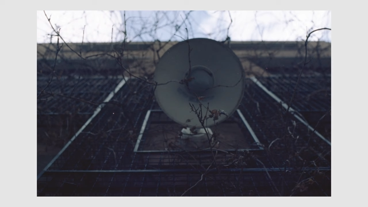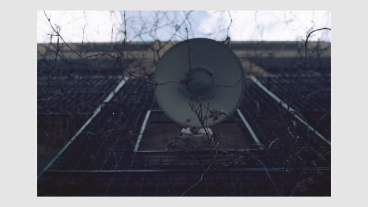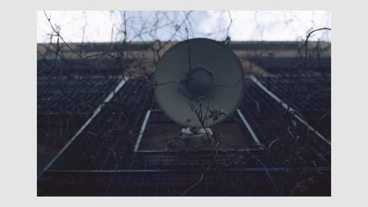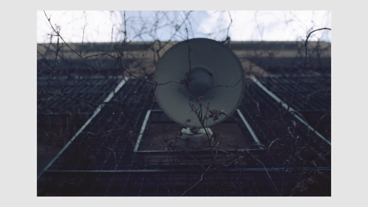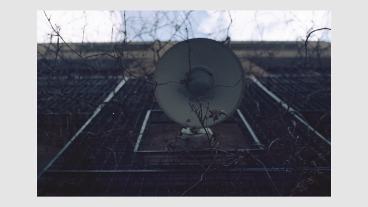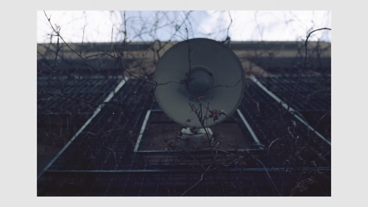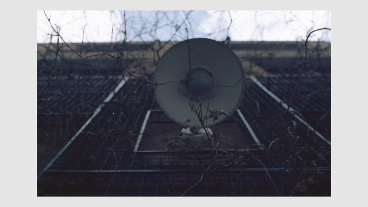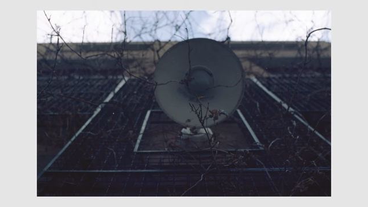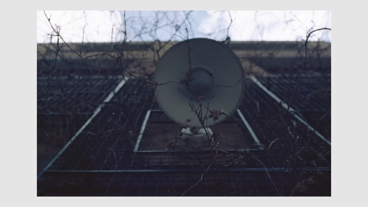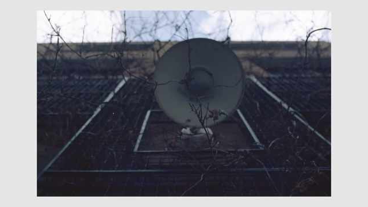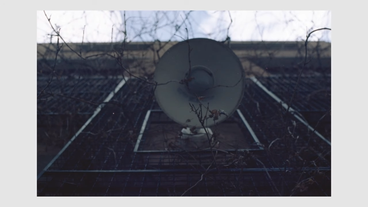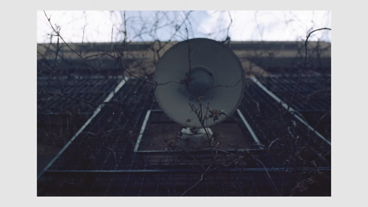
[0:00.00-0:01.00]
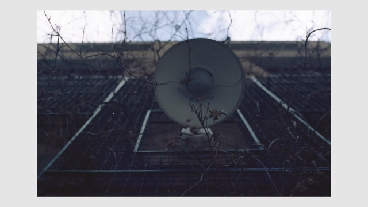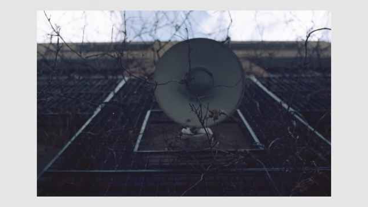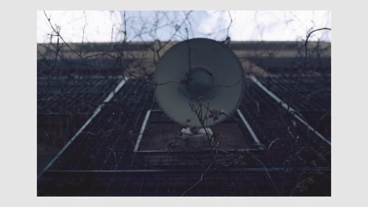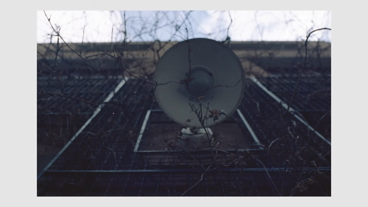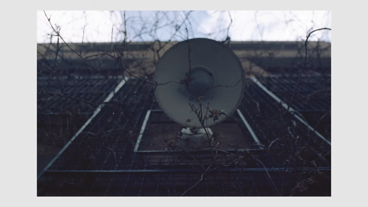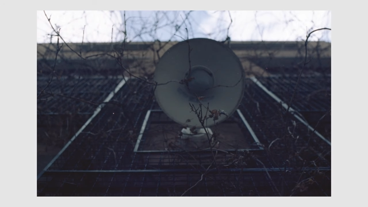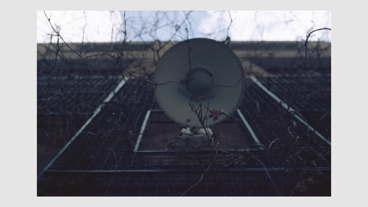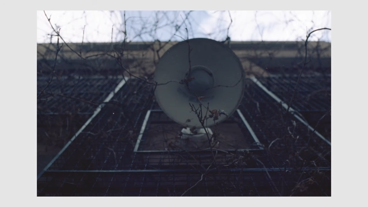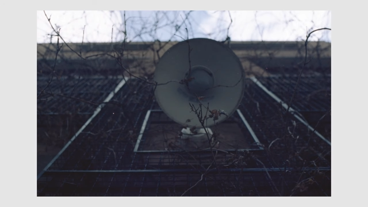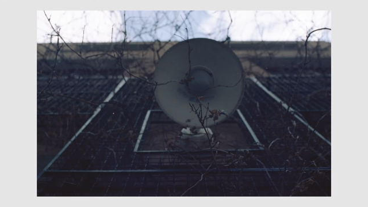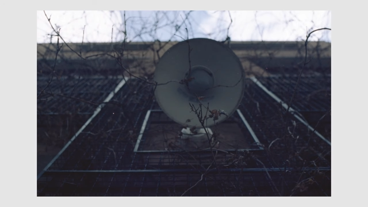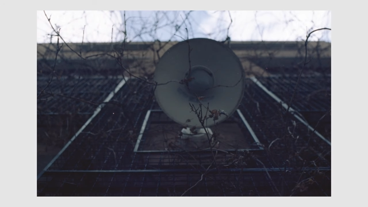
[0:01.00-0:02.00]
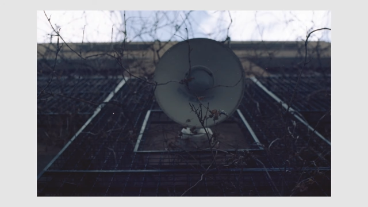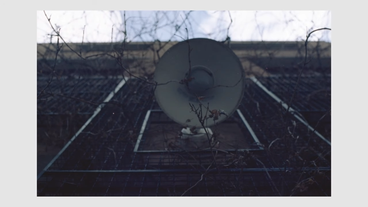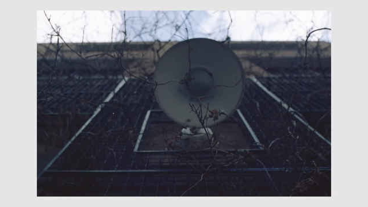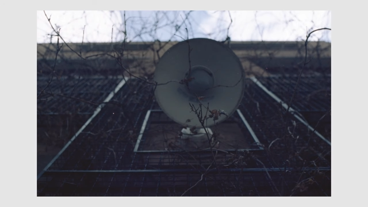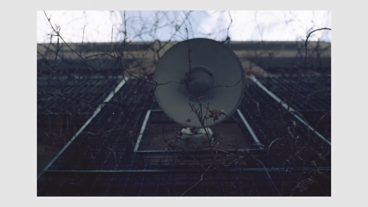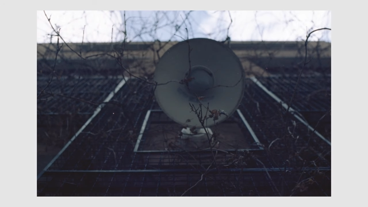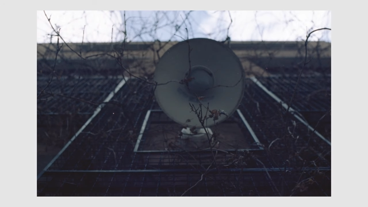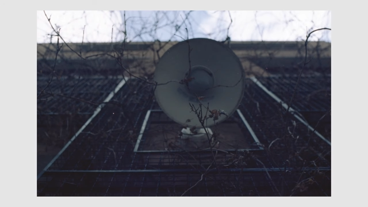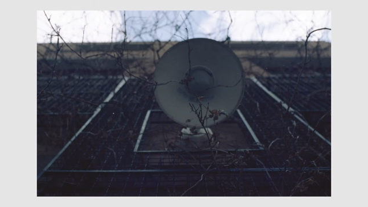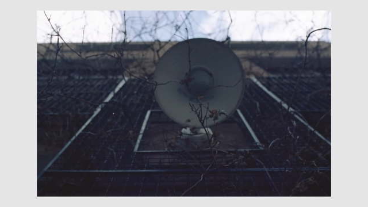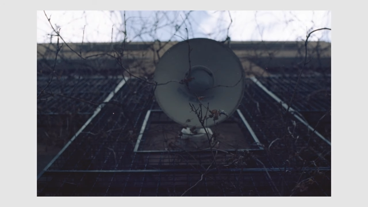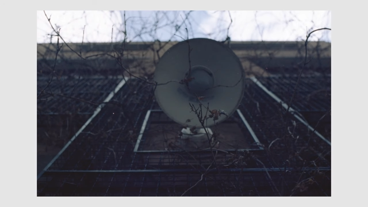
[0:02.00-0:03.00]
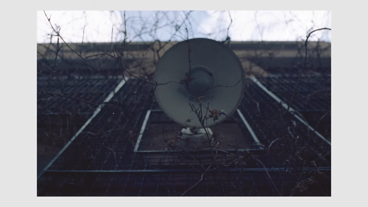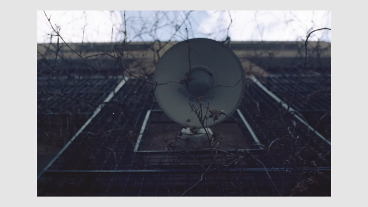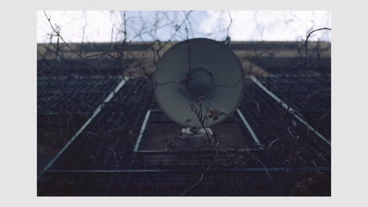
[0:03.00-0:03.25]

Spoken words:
Nobody's mouth can be seen.